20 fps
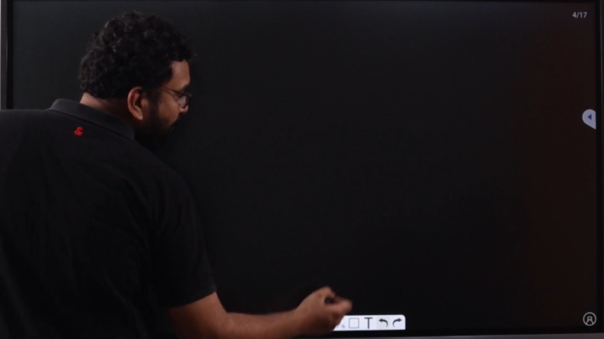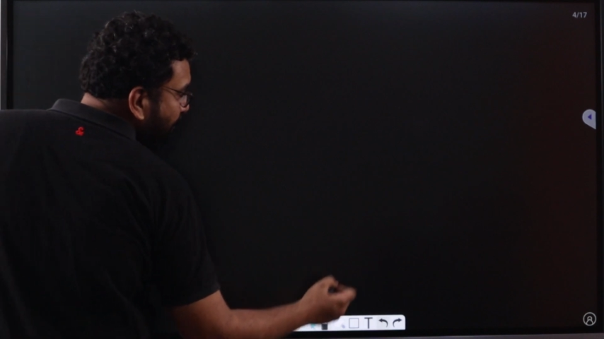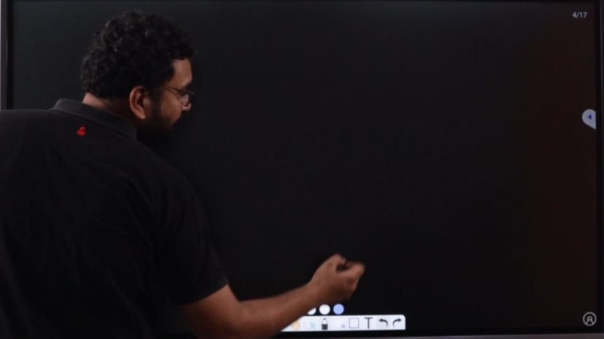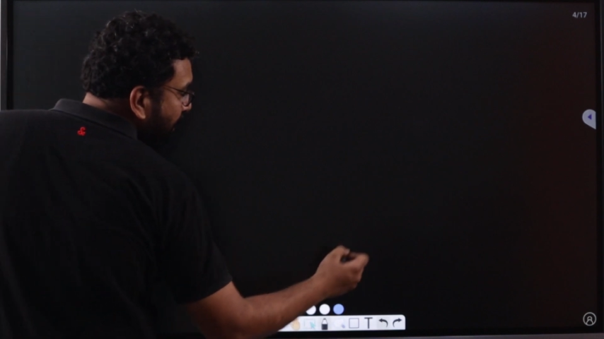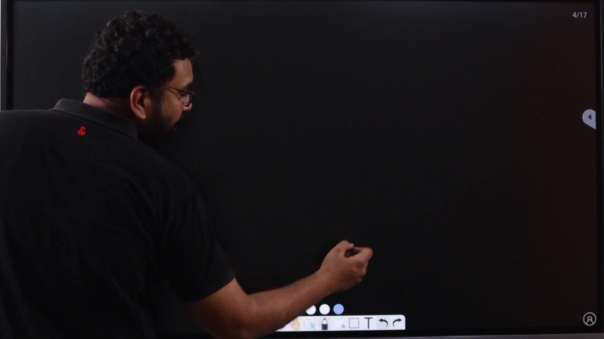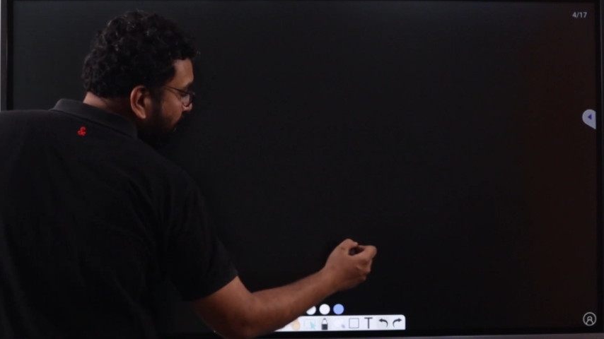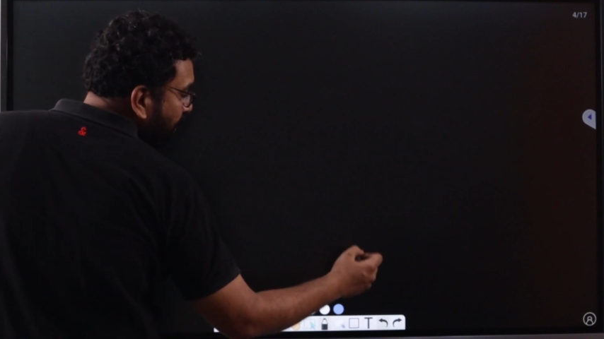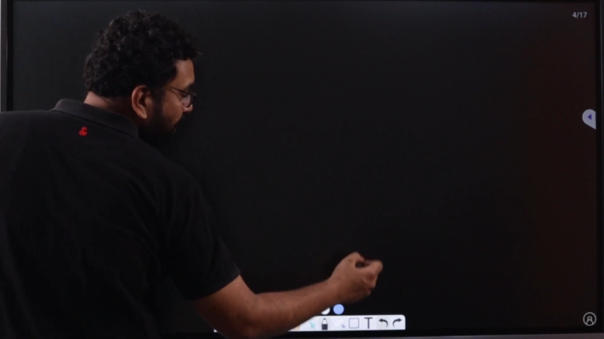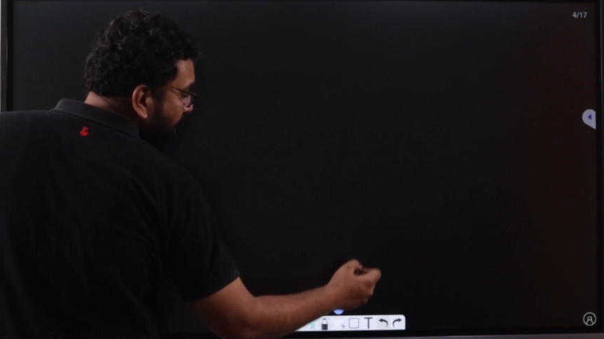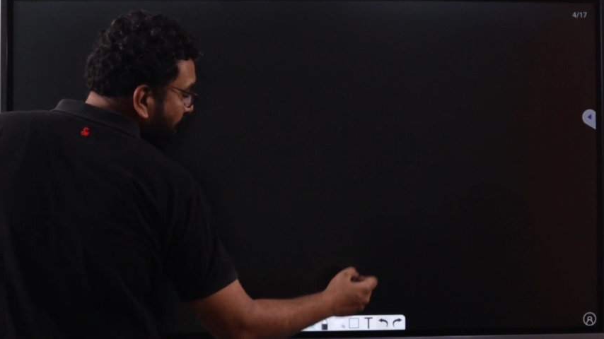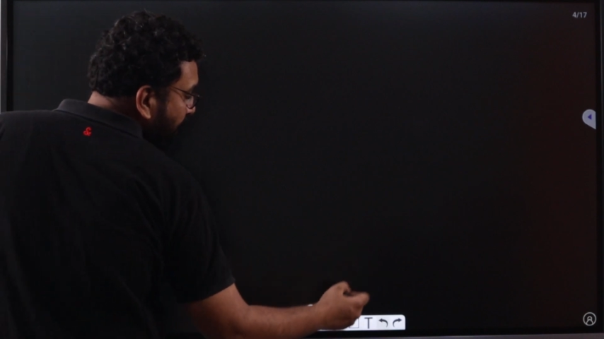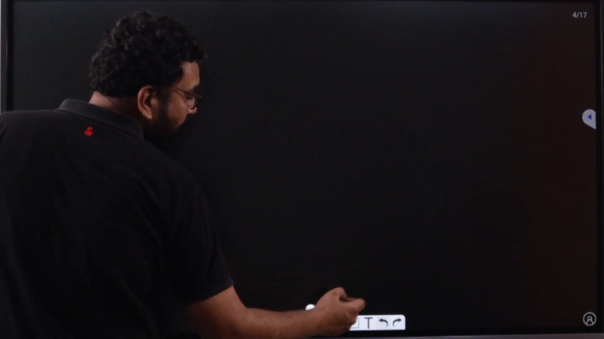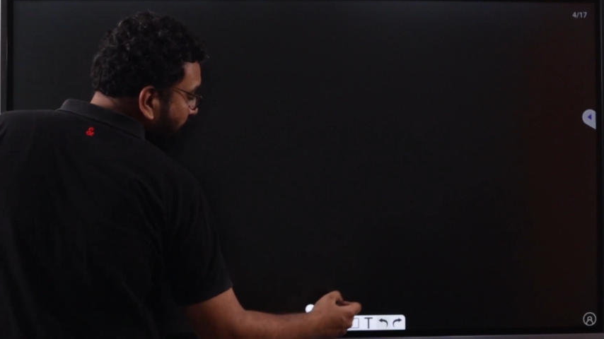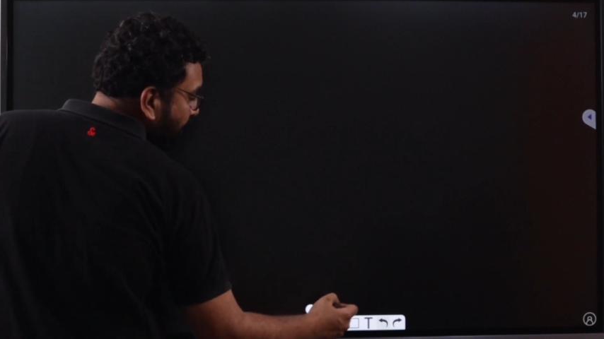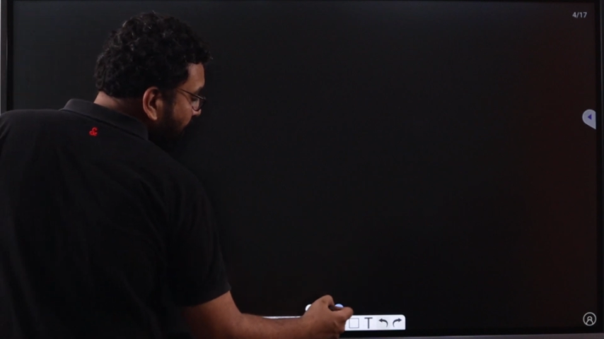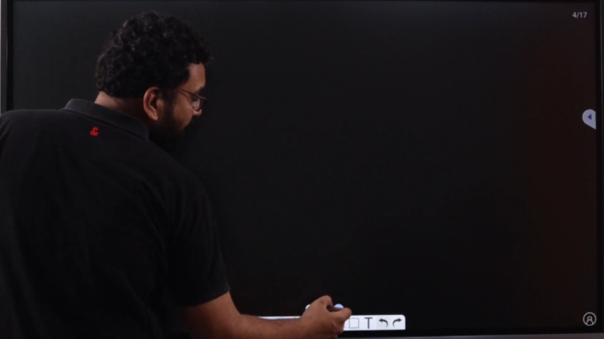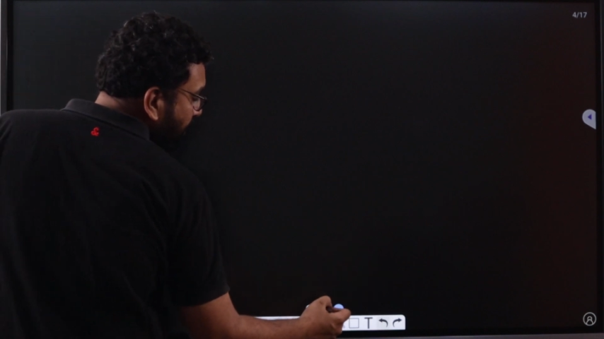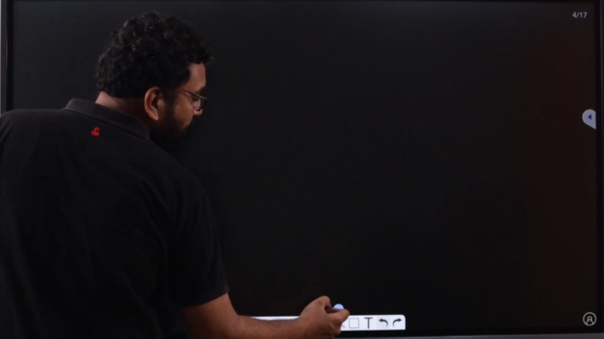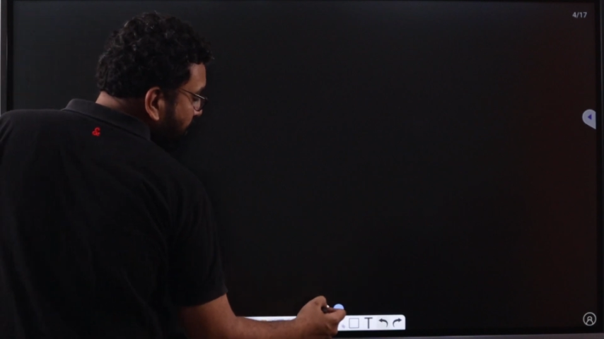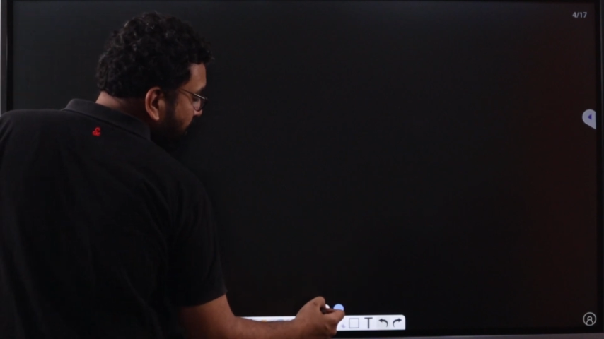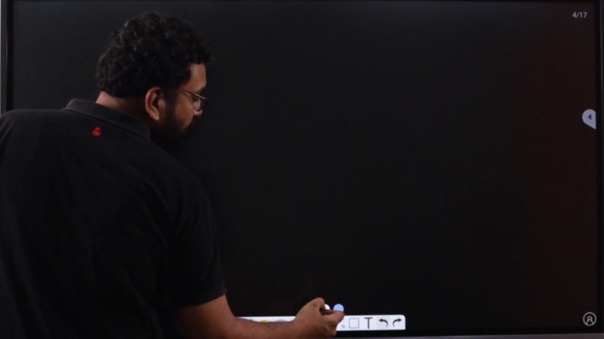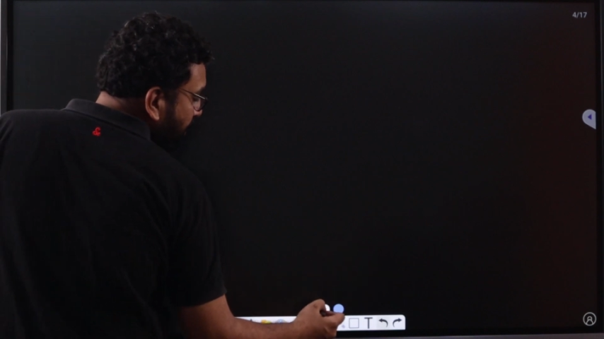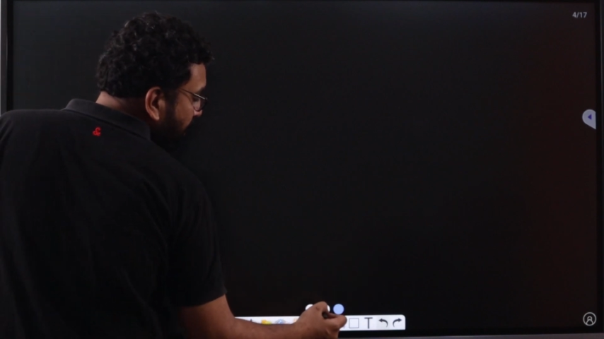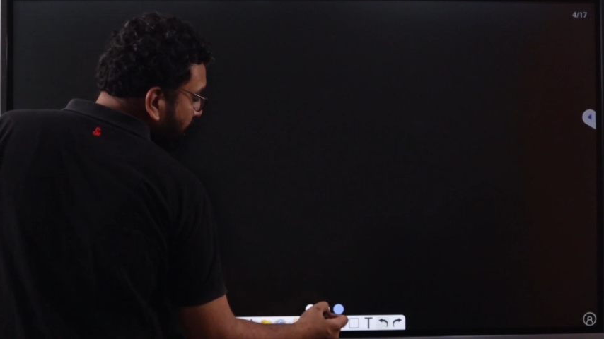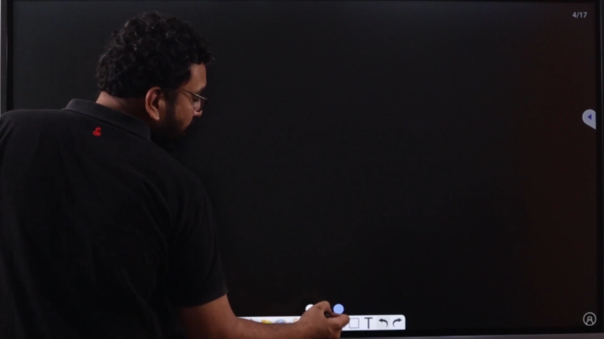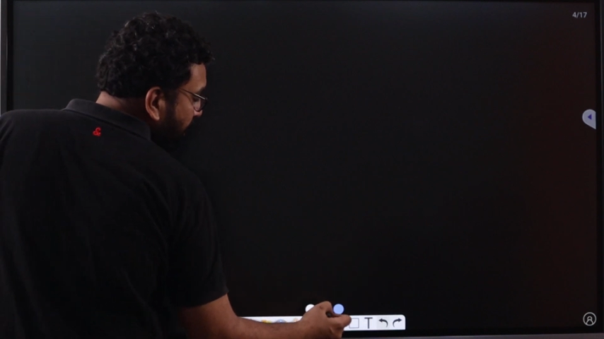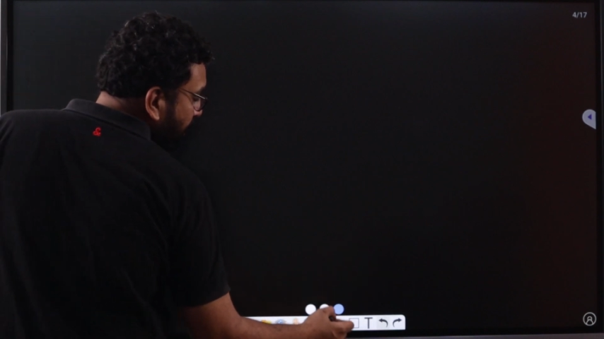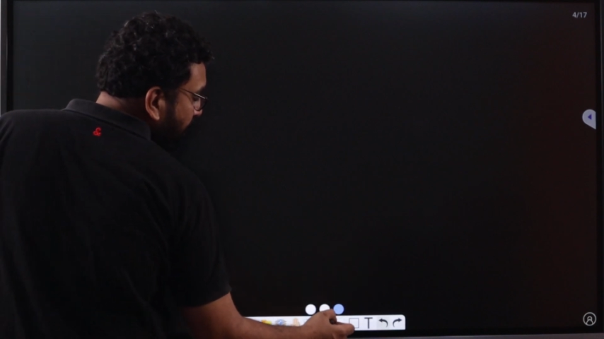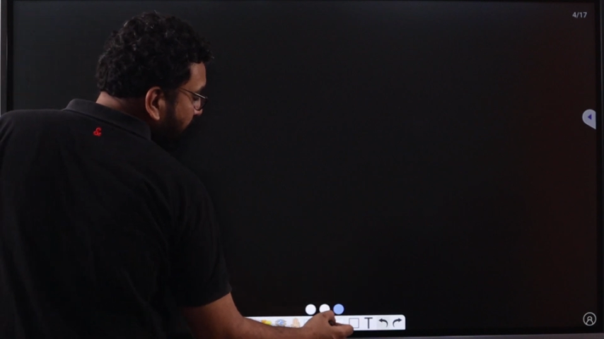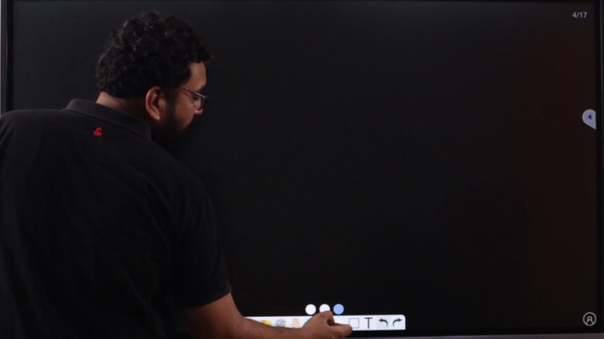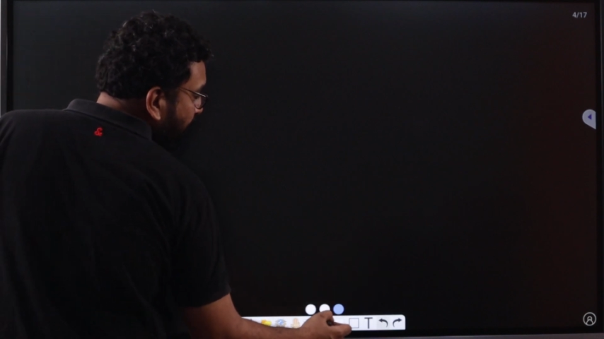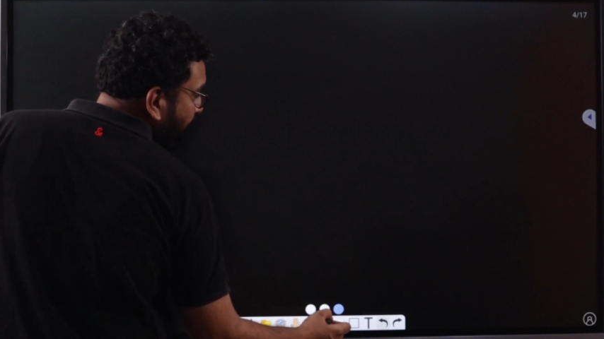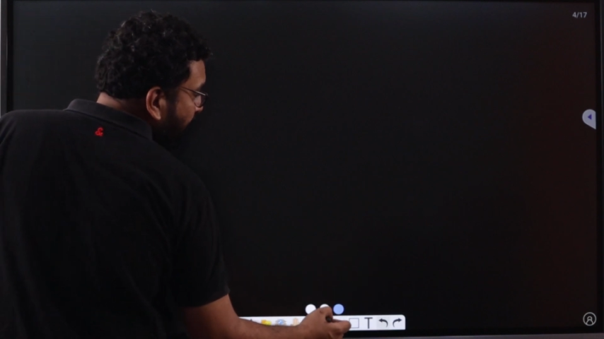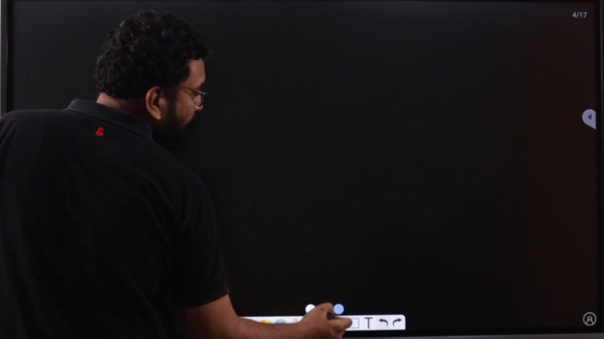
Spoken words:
Bernoulli equation,